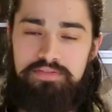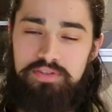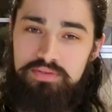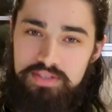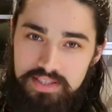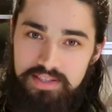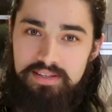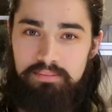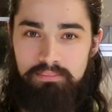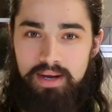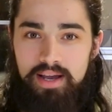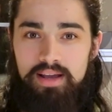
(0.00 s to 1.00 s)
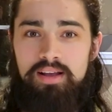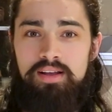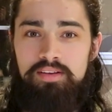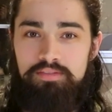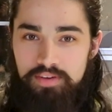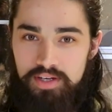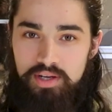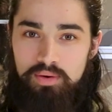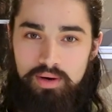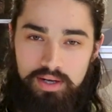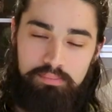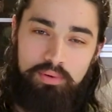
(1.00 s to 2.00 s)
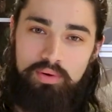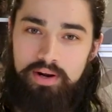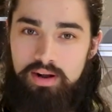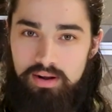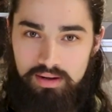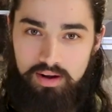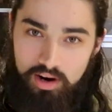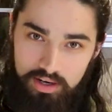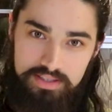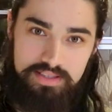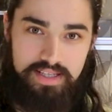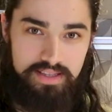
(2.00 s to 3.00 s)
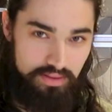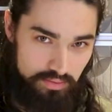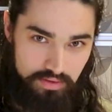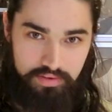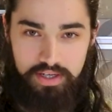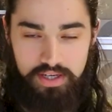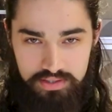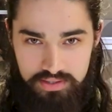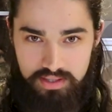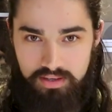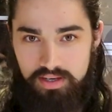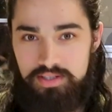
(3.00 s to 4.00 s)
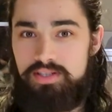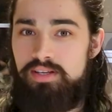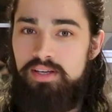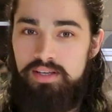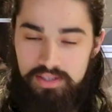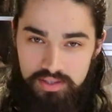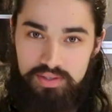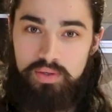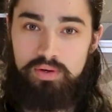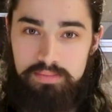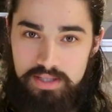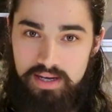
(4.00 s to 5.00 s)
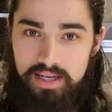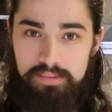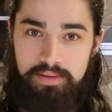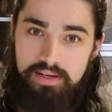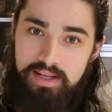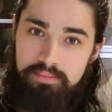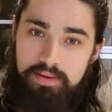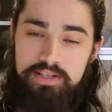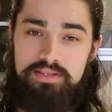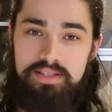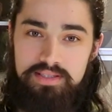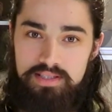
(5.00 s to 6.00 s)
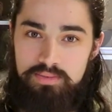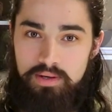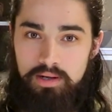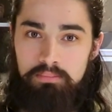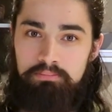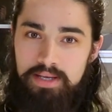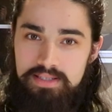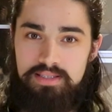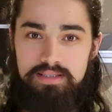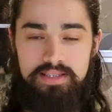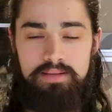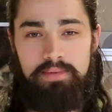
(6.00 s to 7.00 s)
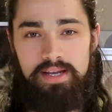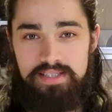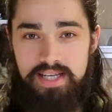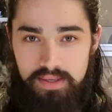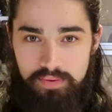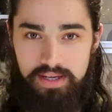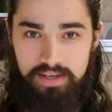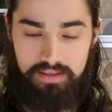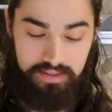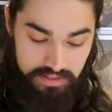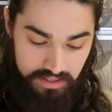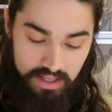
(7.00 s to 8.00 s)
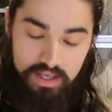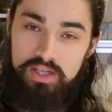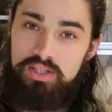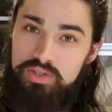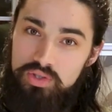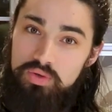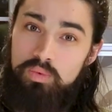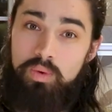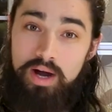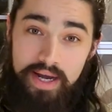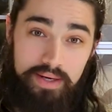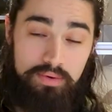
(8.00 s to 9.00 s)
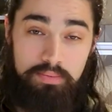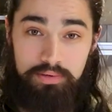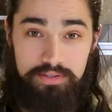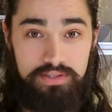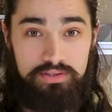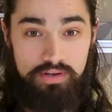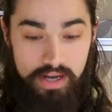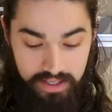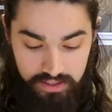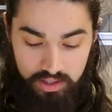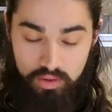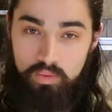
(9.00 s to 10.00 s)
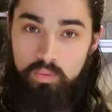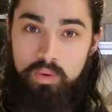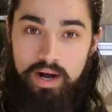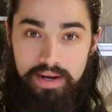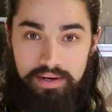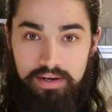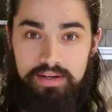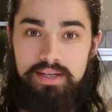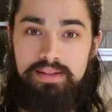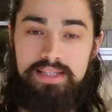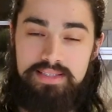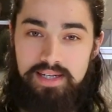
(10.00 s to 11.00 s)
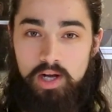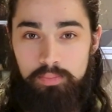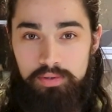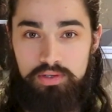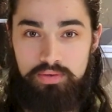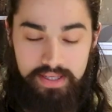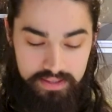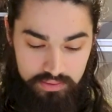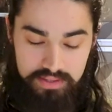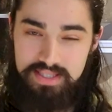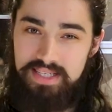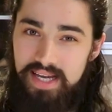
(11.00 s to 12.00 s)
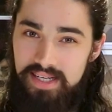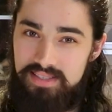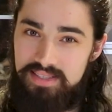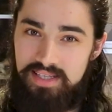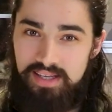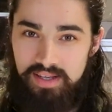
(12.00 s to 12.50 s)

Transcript: if you've seen my video on pouring hearts and the 3 variations on hearts, you'll know what I'm talking about. I mentioned this as well. Basically, the main takeaway here is do wide ripples. Try and go wider, and that's gonna help you create those nice,